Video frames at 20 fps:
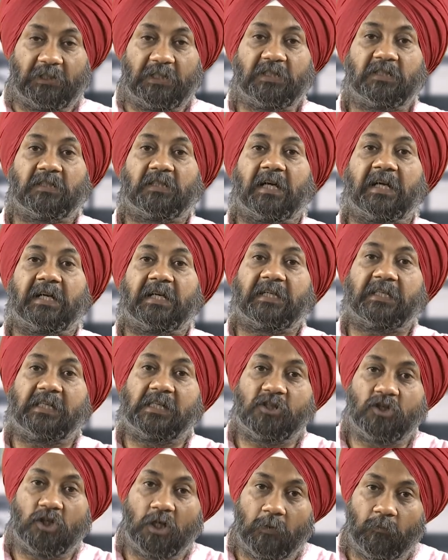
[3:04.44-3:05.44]
is the ideal
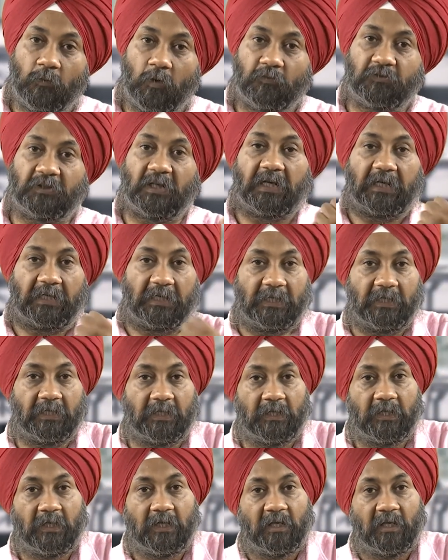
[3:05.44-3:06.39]
shape of the runner